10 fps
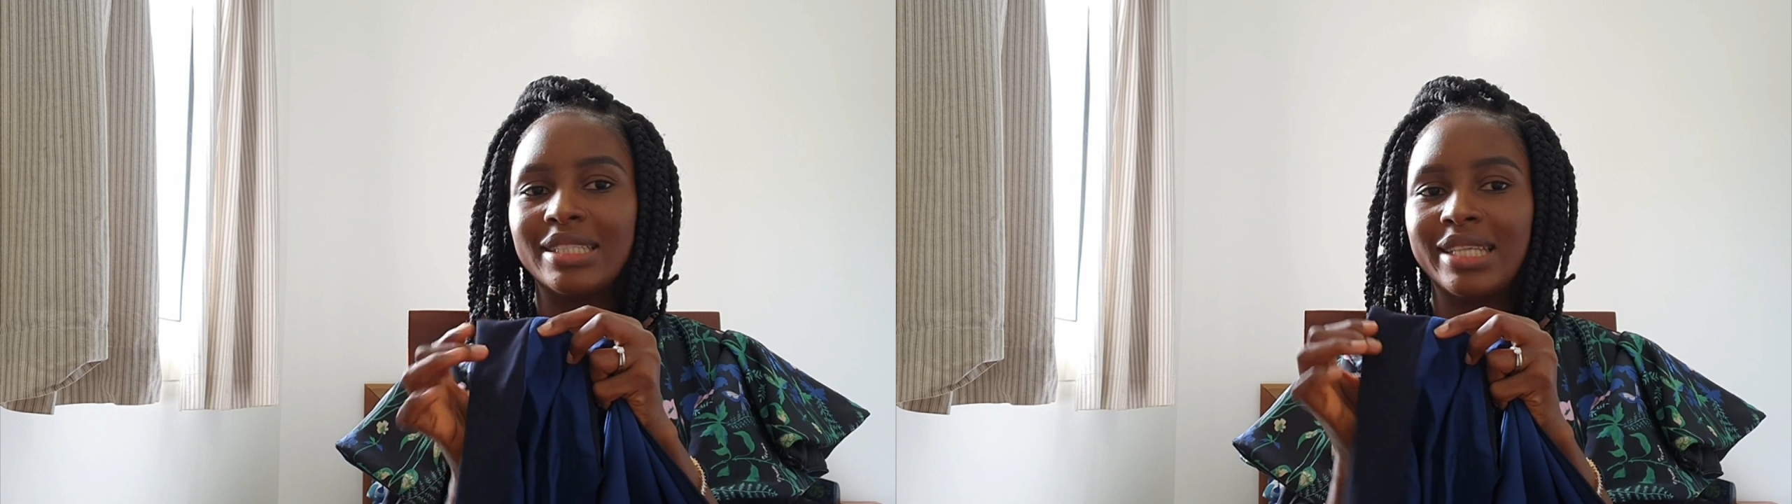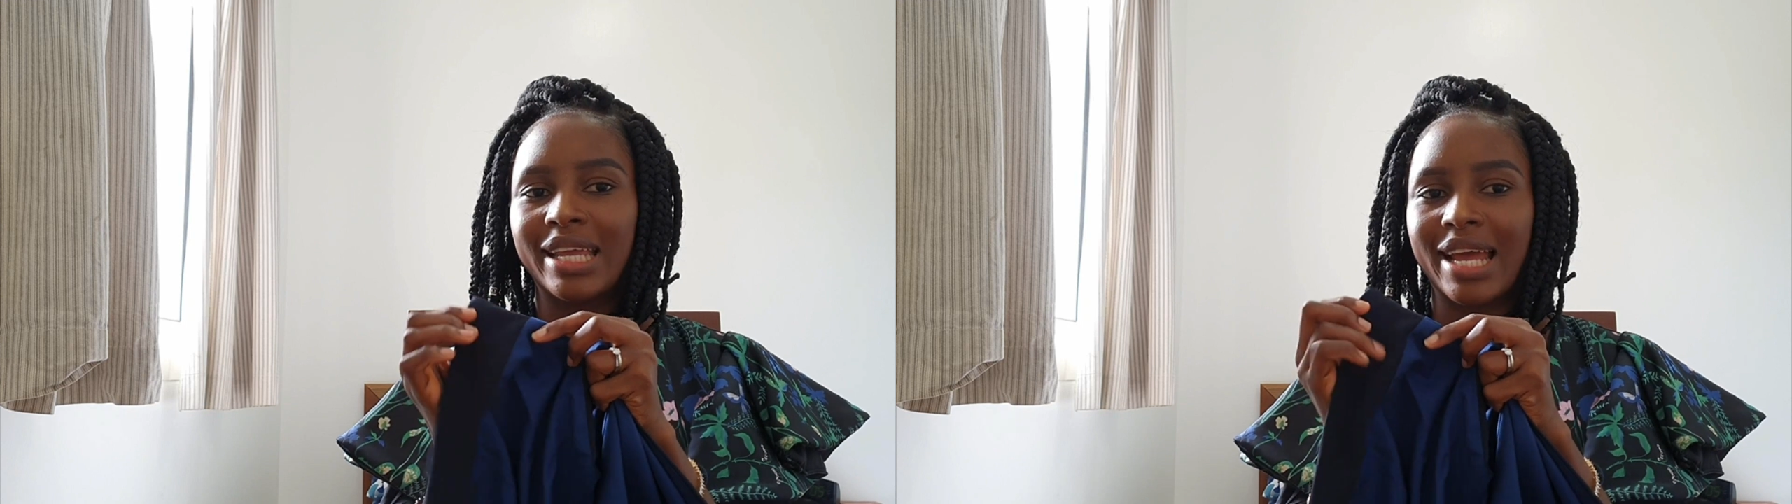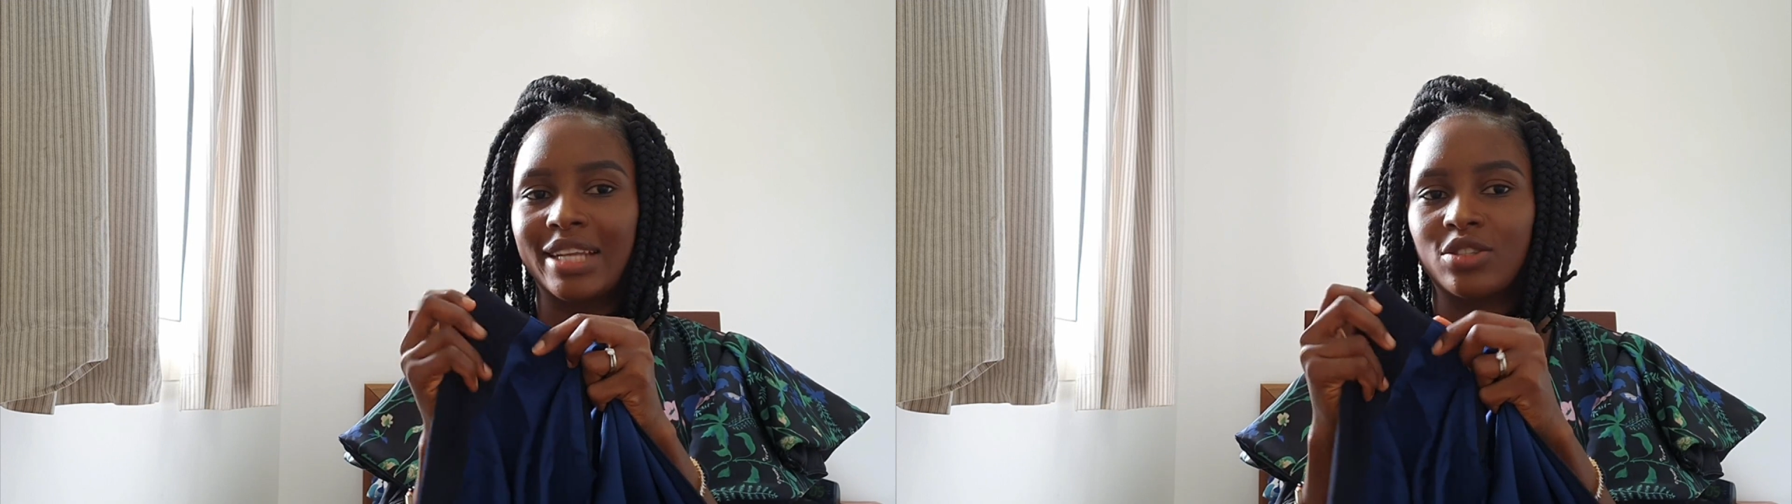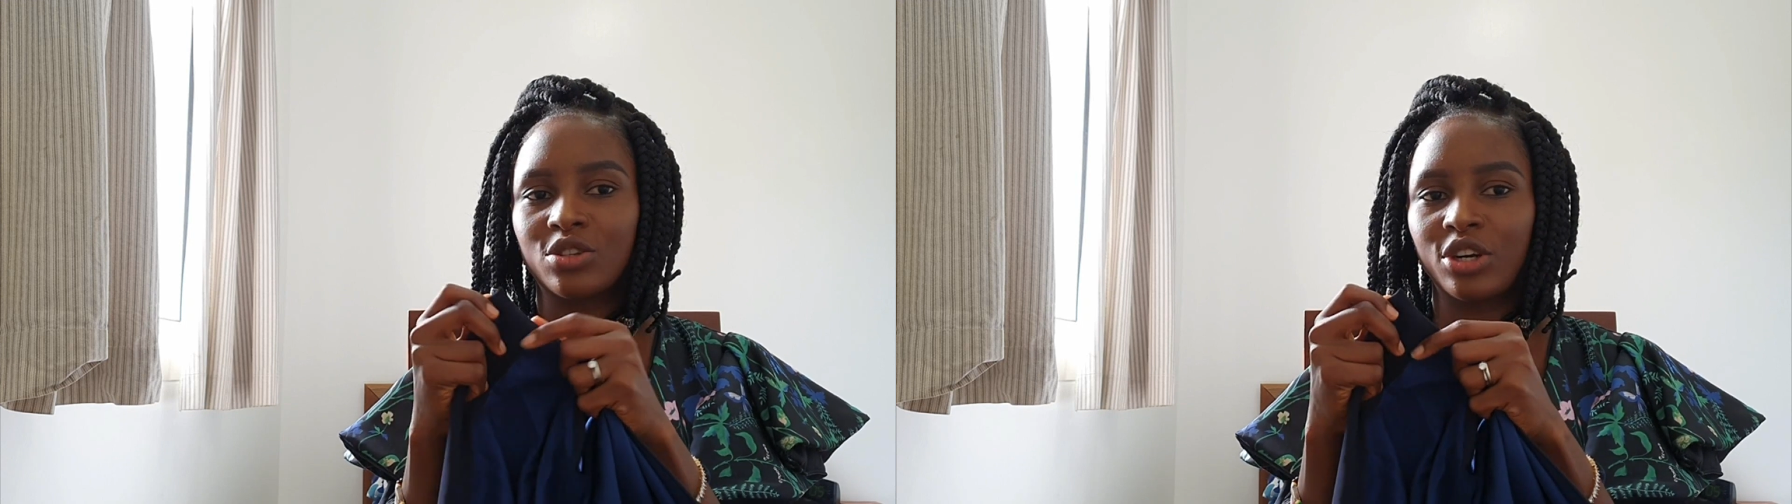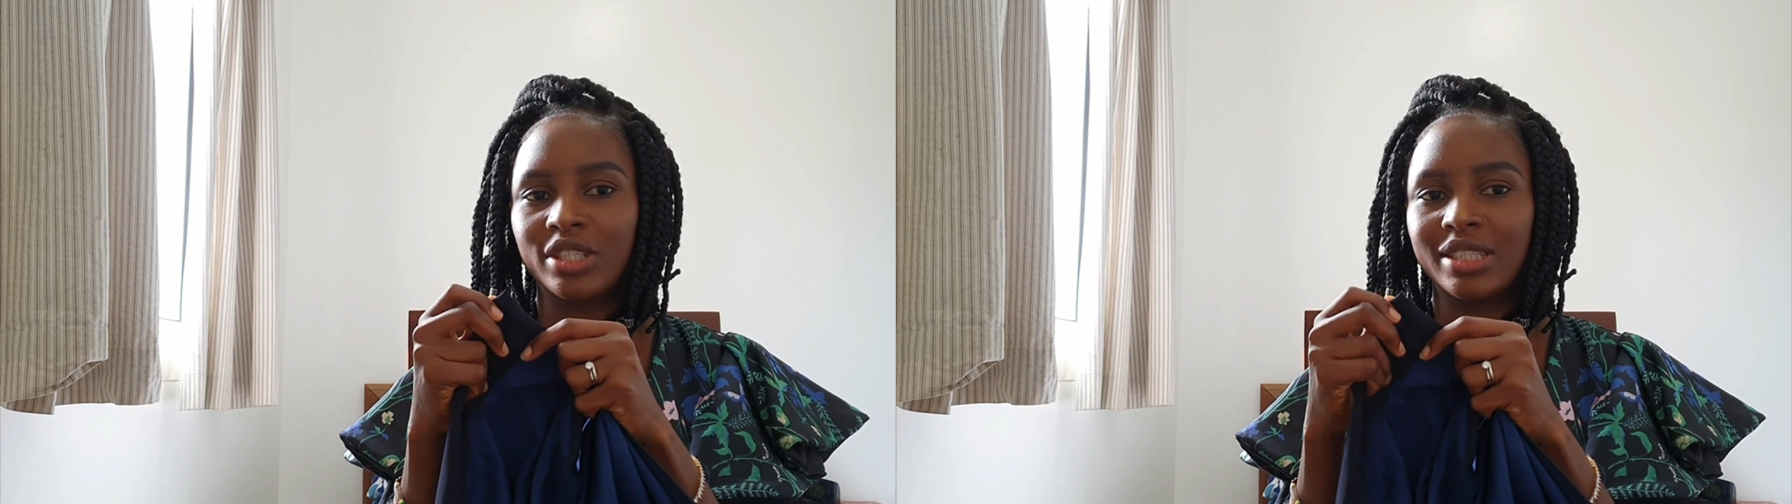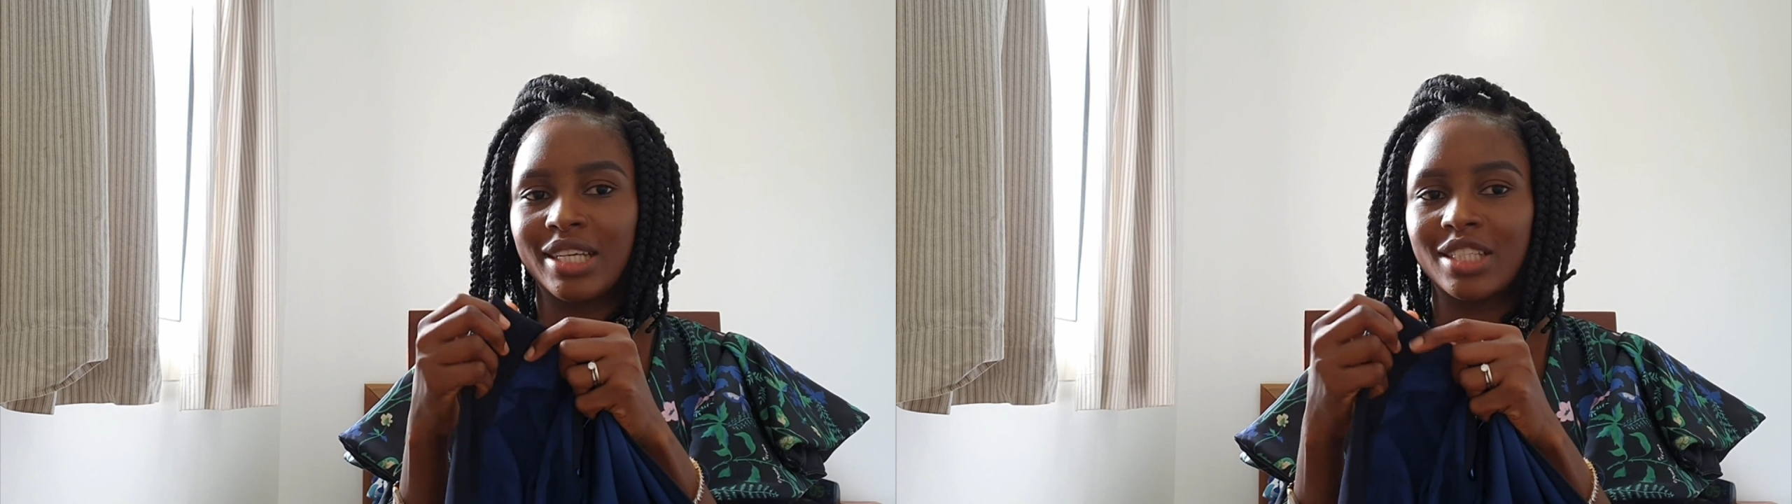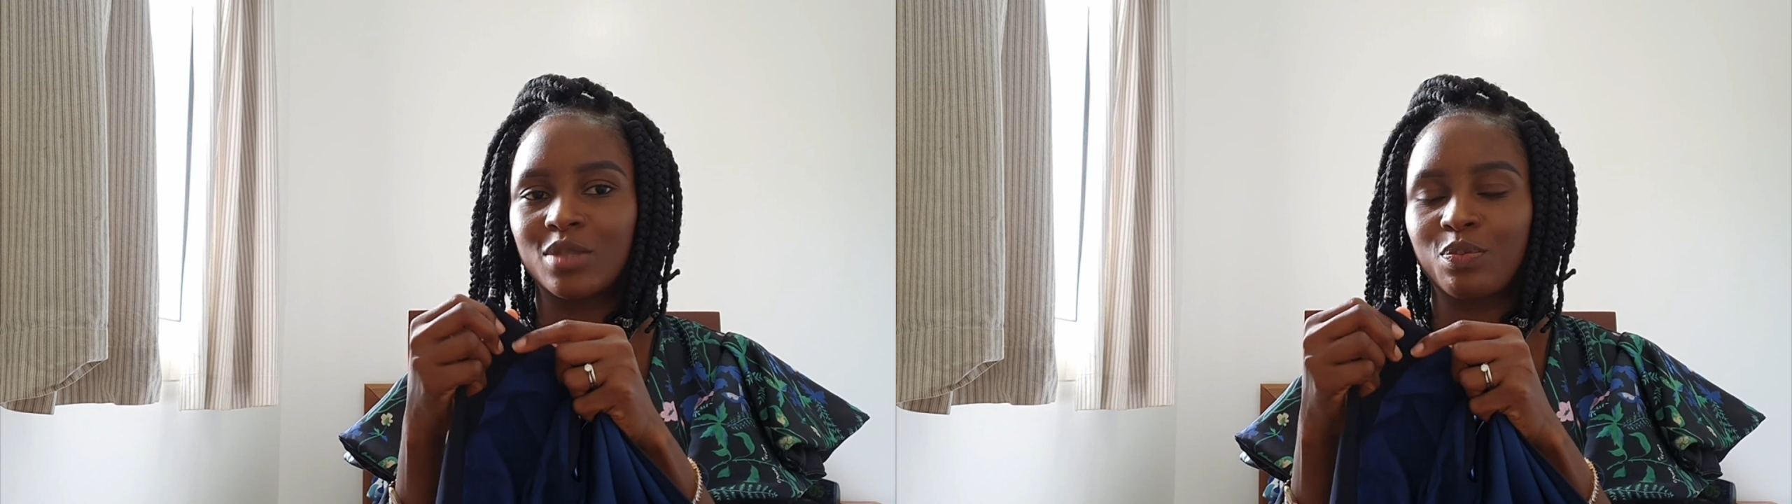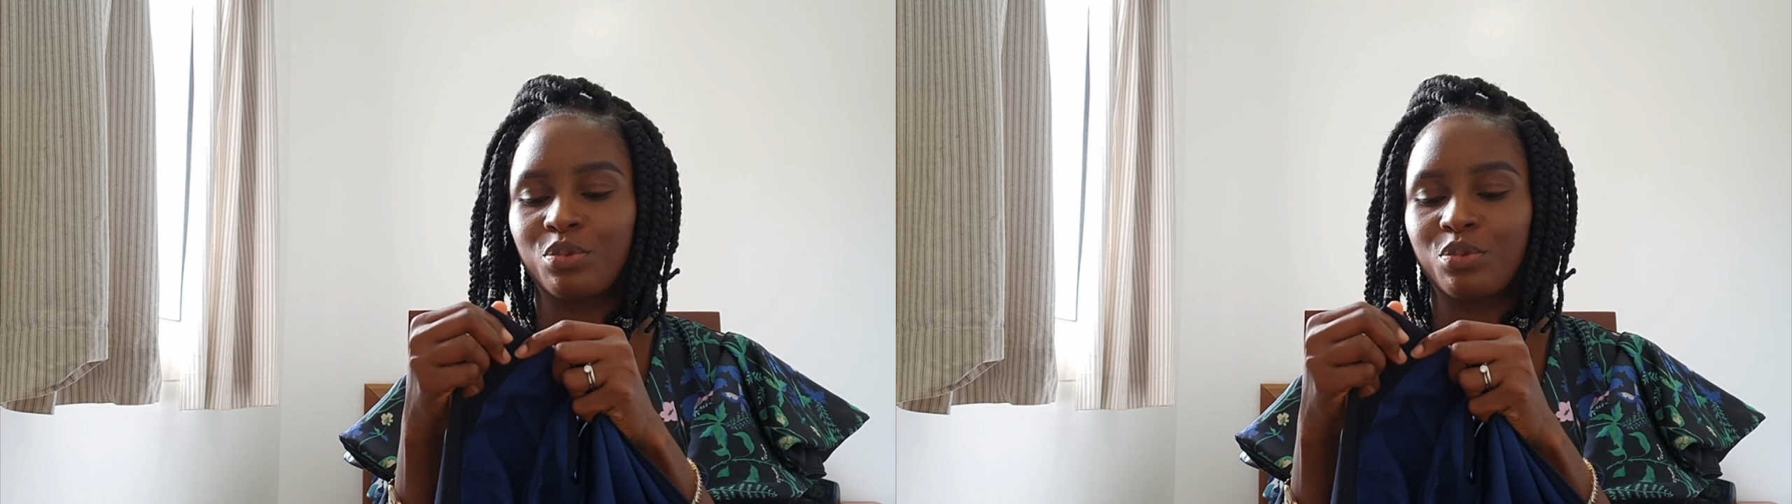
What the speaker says: then I turned it,